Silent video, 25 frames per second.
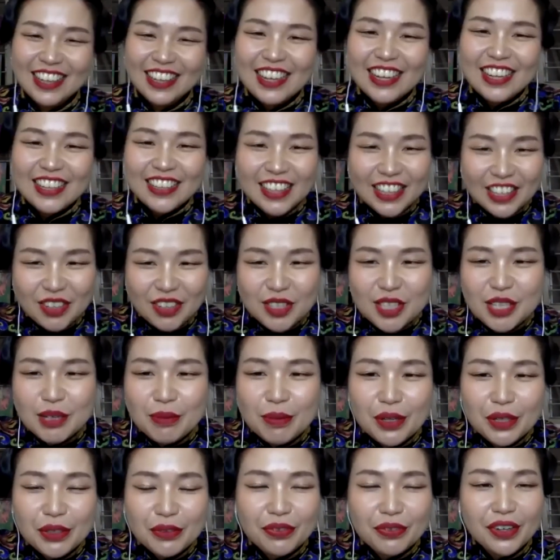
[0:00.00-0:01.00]
Thank you so
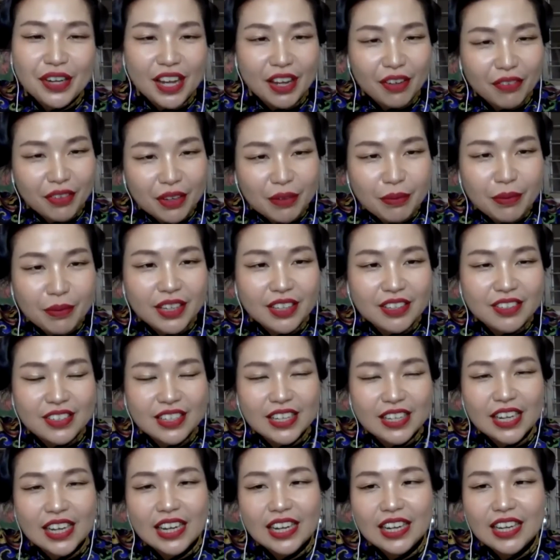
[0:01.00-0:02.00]
much for having me
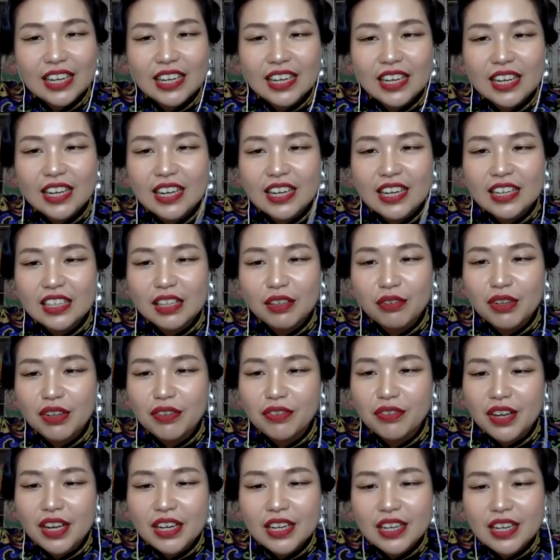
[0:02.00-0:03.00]
today. And if you have
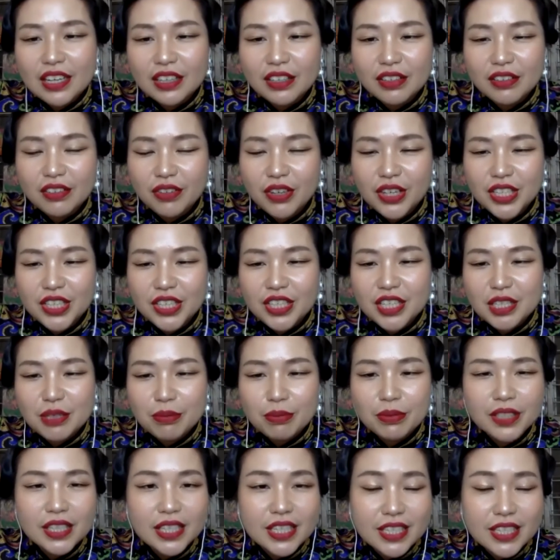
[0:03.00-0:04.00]
any other questions,
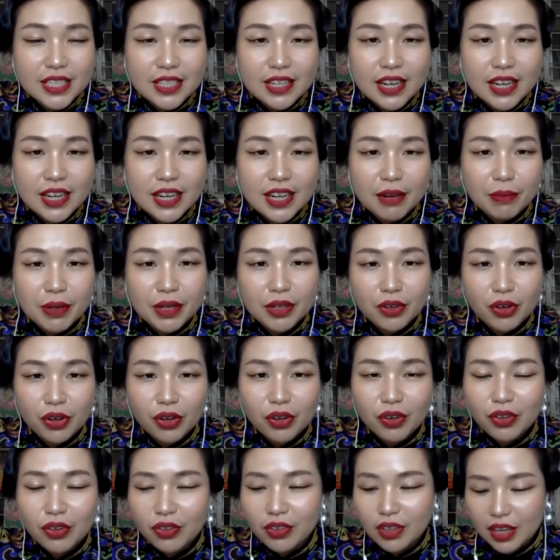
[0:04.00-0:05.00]
please let me
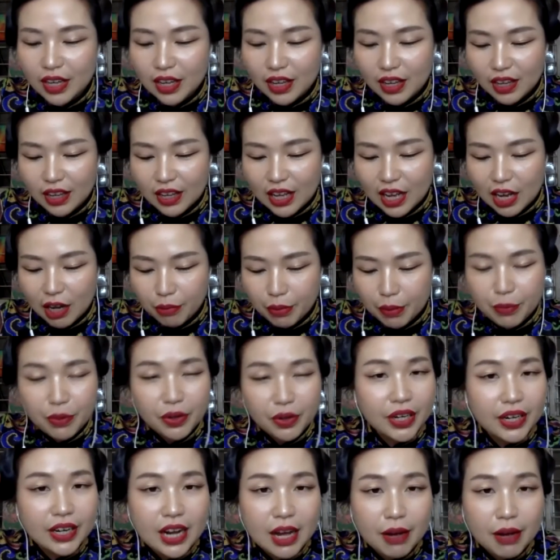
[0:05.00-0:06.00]
know. I'll be more
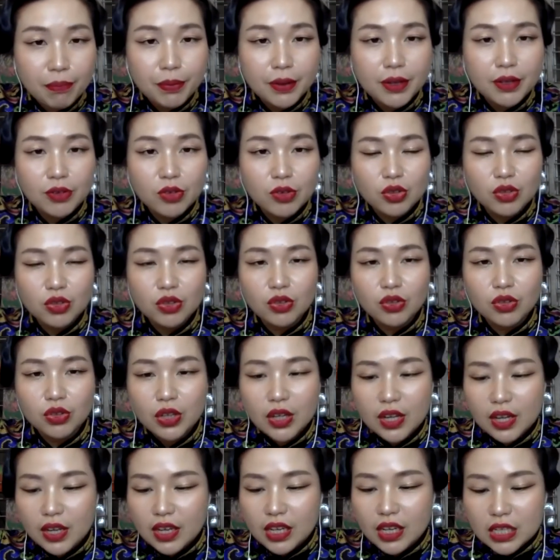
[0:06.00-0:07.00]
than happy to
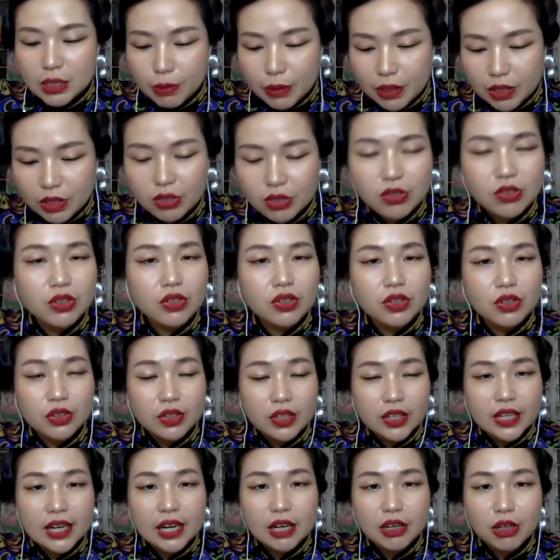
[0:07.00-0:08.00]
speak to you.
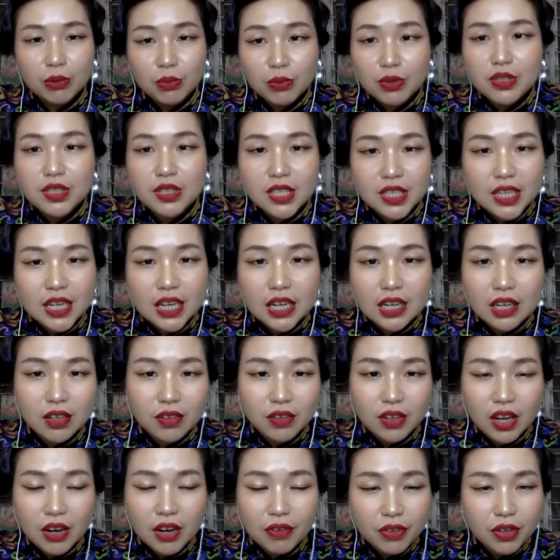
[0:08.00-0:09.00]
And I hope to see
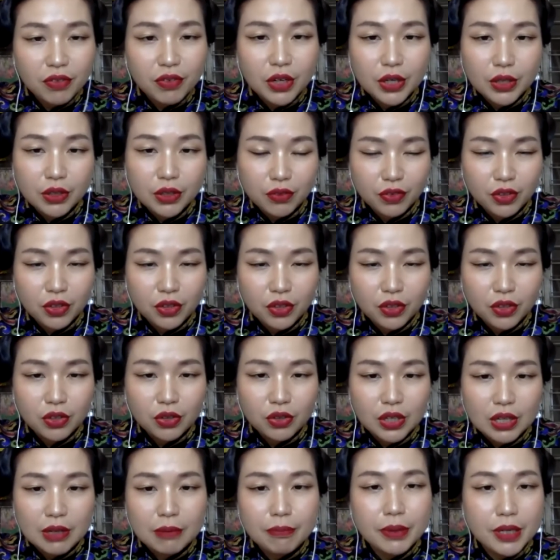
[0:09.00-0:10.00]
every one of you
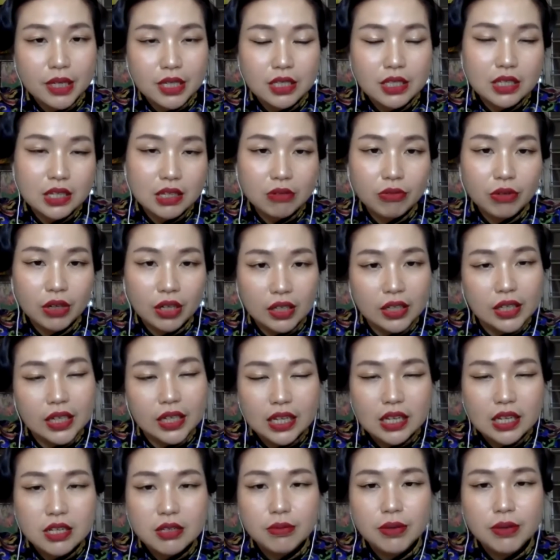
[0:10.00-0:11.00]
in person one
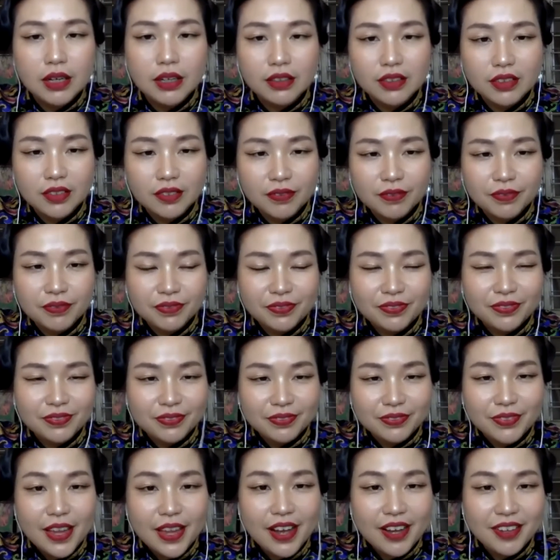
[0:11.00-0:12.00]
day as well. Yeah.